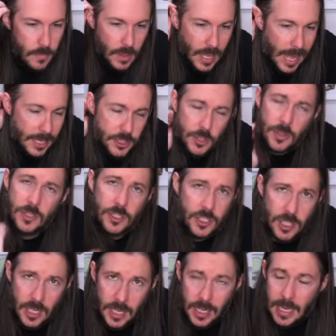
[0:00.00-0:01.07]
as you can
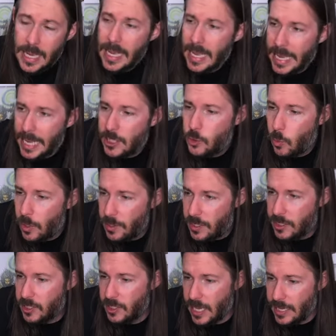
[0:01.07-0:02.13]
see, each one of
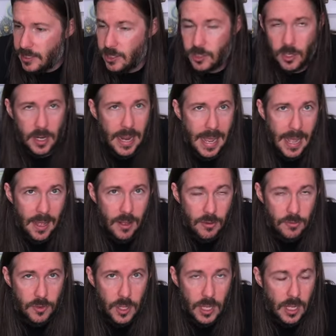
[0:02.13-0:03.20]
these sets is going to
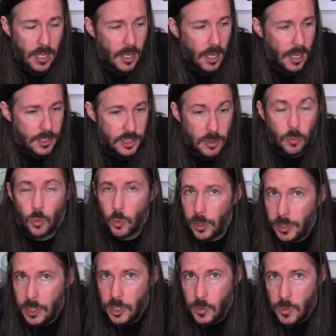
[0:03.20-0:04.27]
have uh, some
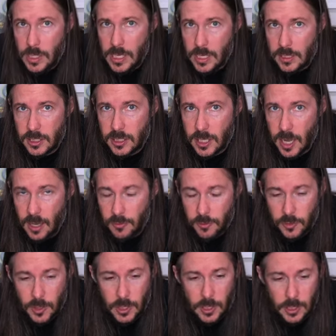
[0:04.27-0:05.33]
really unique
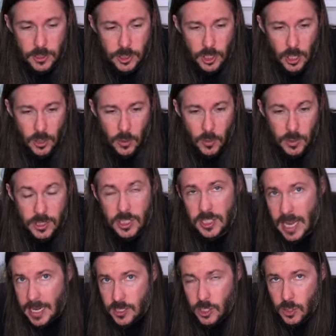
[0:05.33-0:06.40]
stuff. So
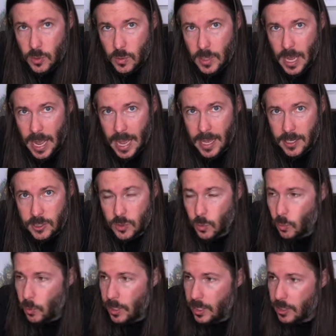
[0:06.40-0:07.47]
stay tuned as
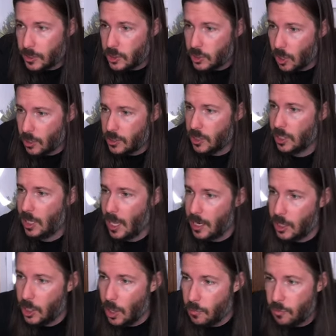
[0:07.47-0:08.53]
we start to kind
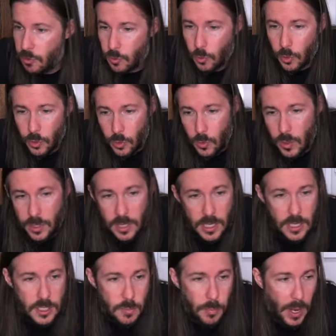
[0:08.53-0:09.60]
of go through
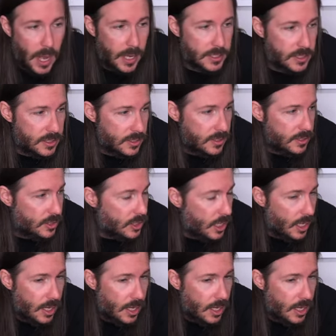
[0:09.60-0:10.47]
these boxes